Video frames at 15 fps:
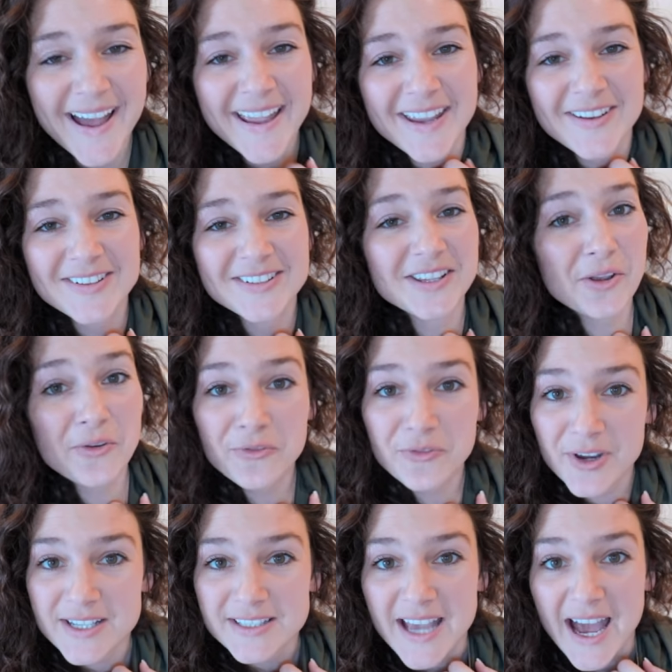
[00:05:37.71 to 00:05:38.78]
He was a little
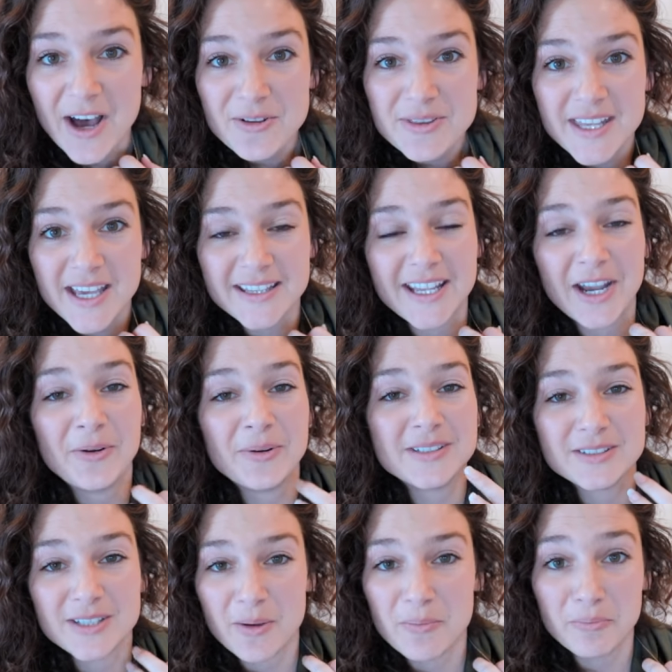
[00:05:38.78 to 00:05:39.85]
freaked out that there was
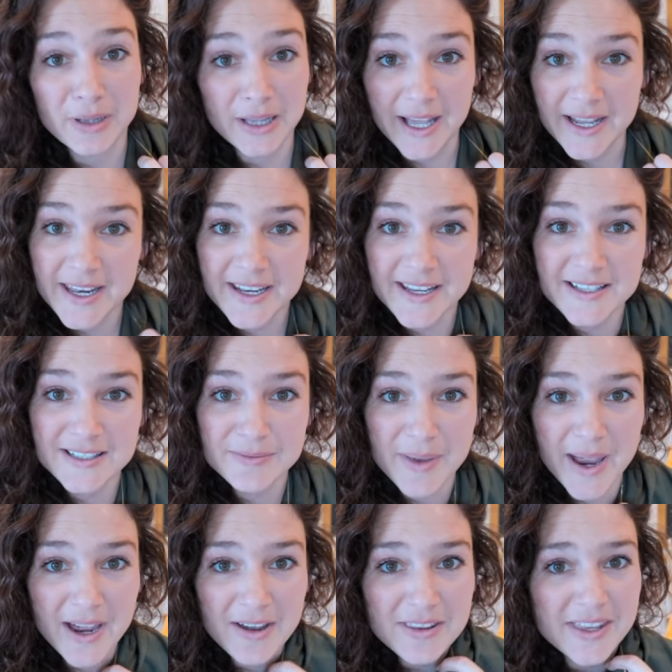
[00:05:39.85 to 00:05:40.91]
some blood in his
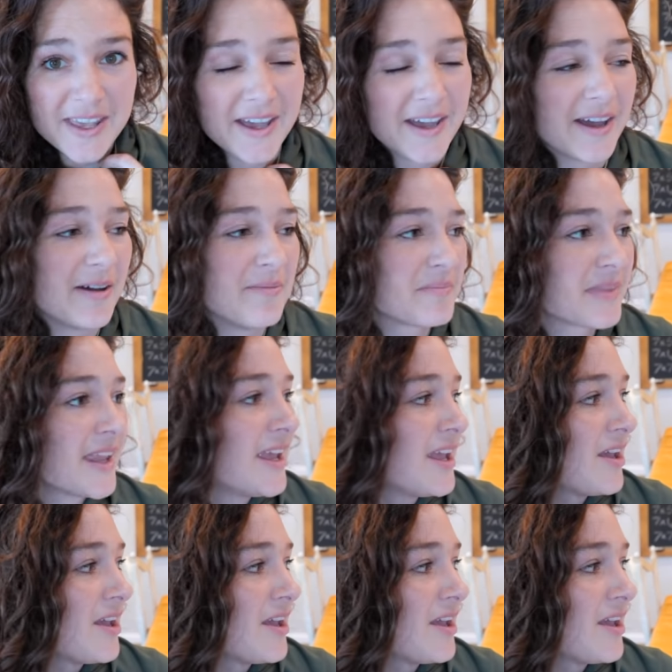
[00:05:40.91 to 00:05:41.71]
mouth, um,